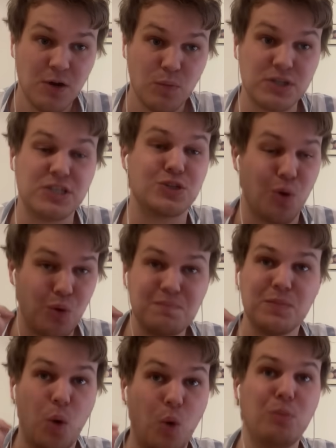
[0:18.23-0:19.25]
which is
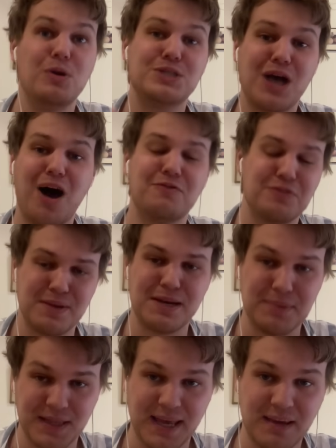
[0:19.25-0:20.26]
almost hard for me to
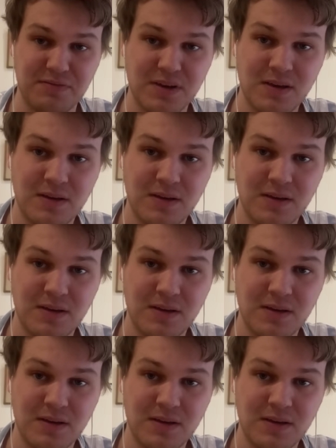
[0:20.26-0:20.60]
believe.